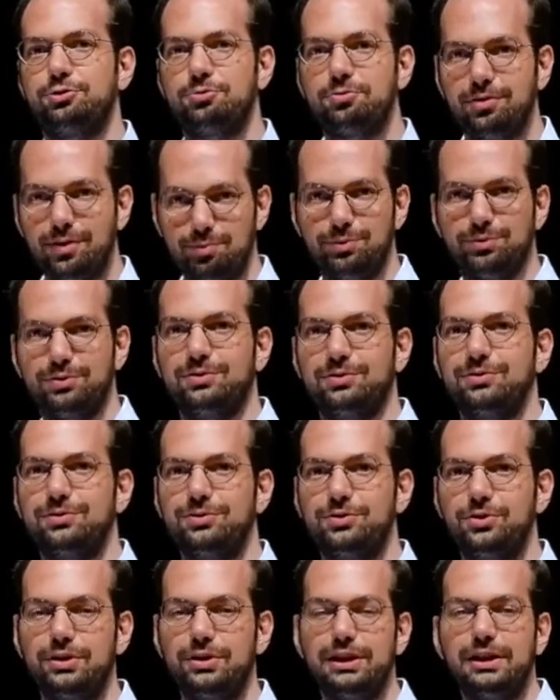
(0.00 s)
trouble
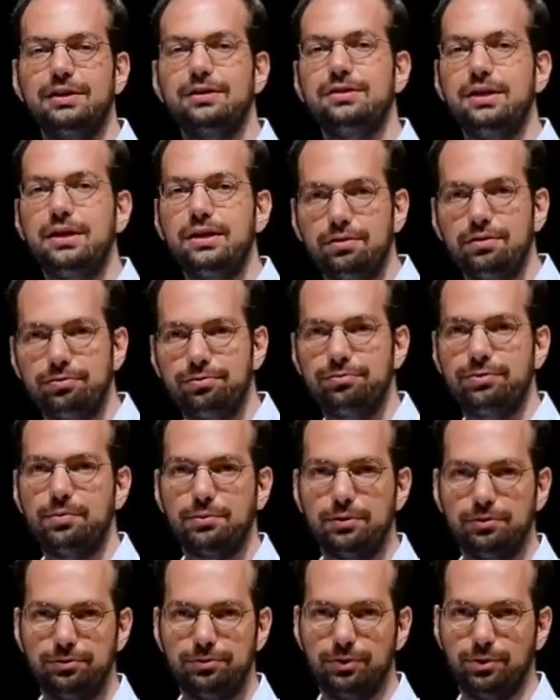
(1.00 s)
to get data
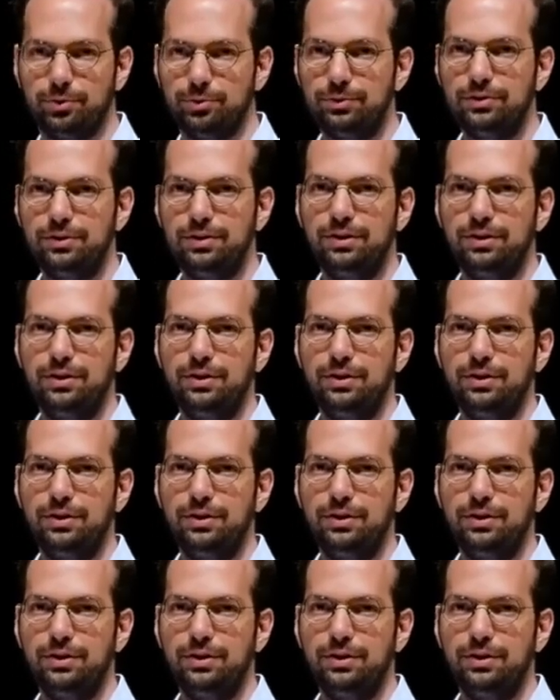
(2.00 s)
from a phone.